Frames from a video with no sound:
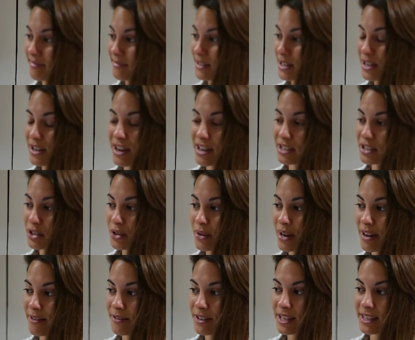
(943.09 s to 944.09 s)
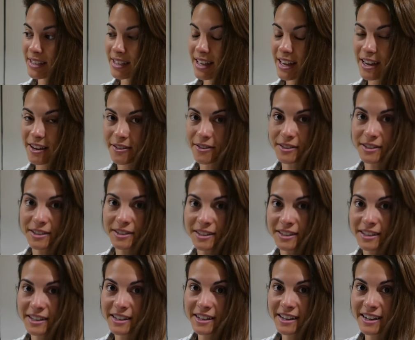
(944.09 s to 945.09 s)
You got two IVs left.
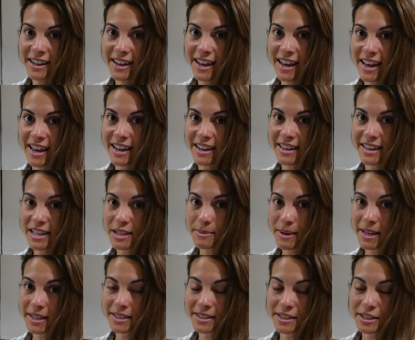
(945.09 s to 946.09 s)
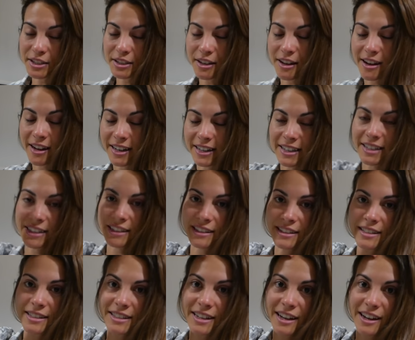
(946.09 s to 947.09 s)
And he's basically just got
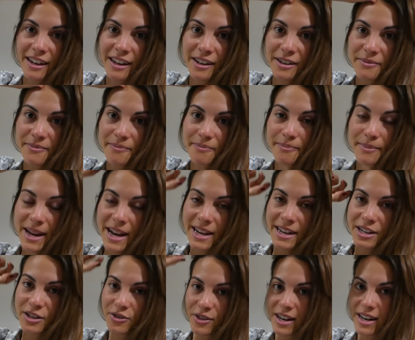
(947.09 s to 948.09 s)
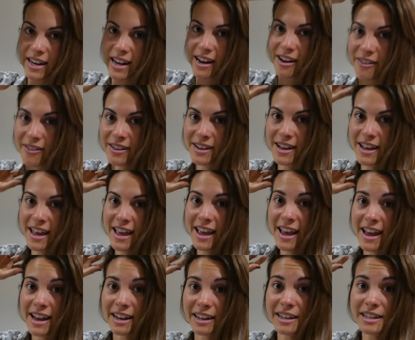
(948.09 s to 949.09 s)
his bandage right now,
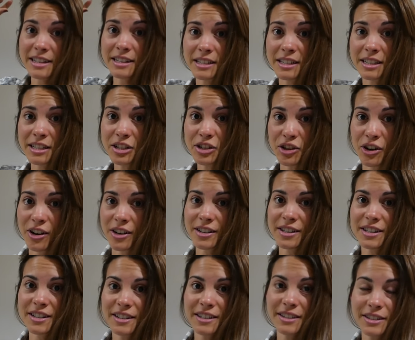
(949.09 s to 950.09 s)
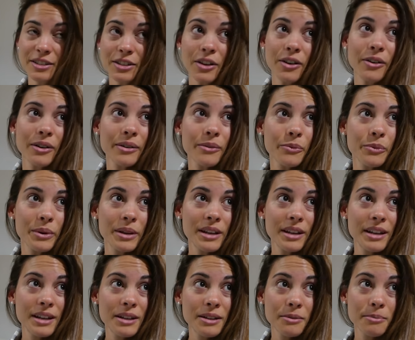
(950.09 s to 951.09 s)
and he's discharged. So
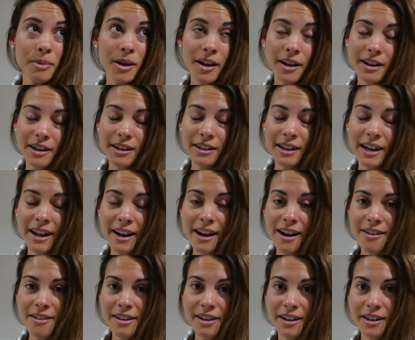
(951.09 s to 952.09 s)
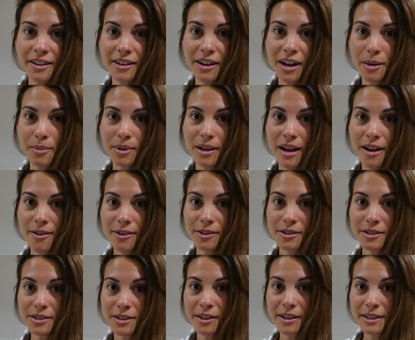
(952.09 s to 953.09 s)
we are probably going to head out of here in a couple
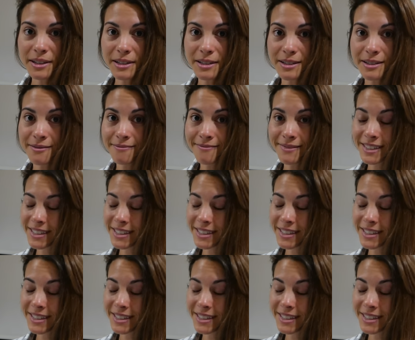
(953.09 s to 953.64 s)
hours. So let's...